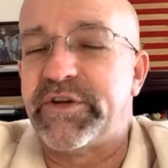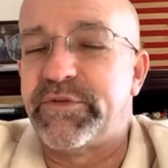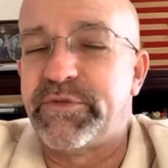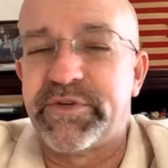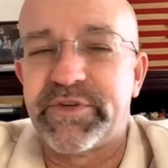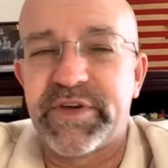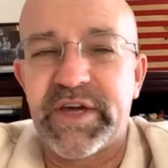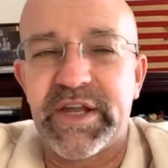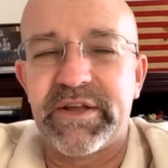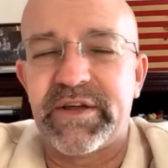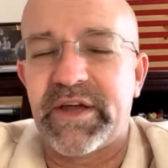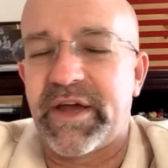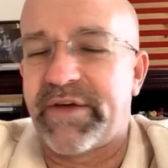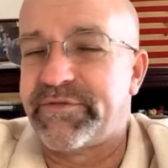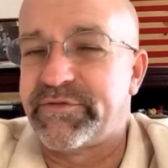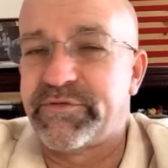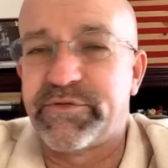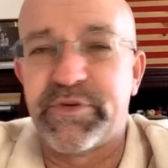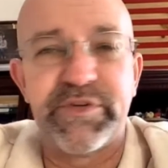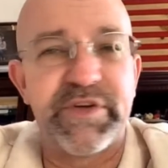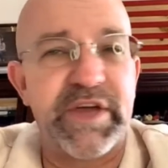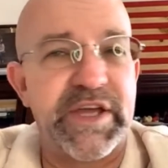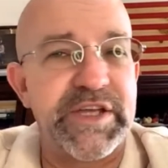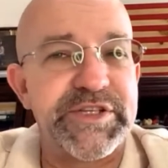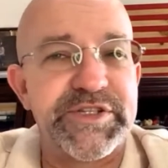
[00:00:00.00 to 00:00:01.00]
And
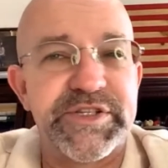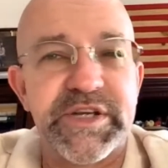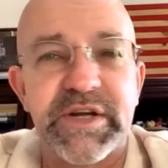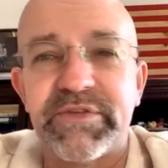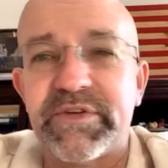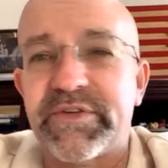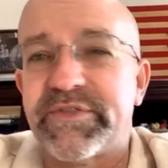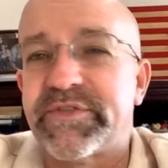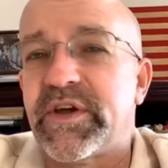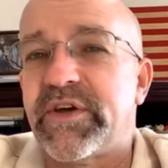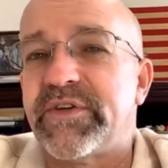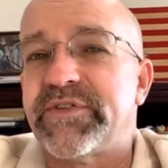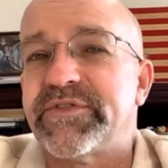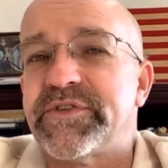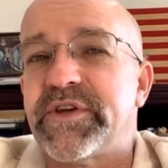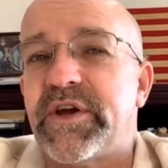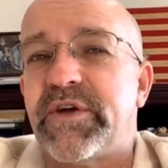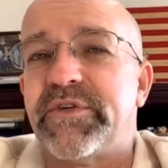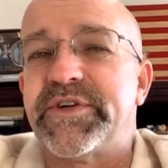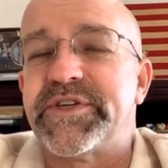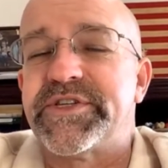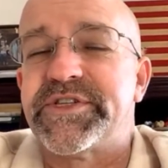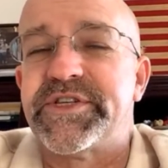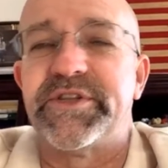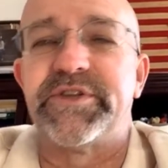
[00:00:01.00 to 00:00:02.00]
we've got several of y'all
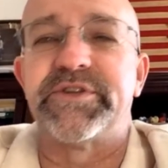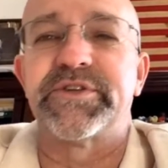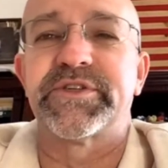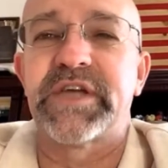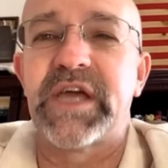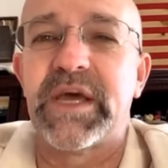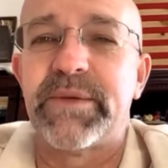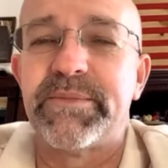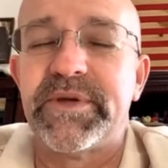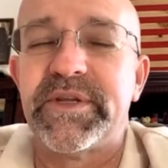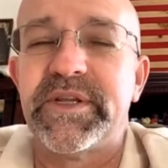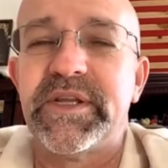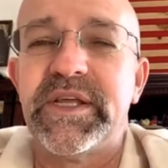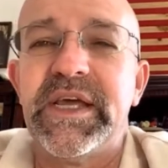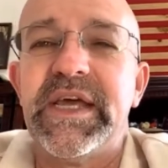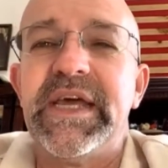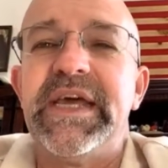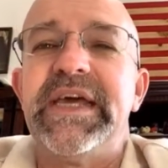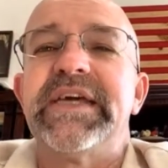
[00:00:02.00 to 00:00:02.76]
already said they're coming.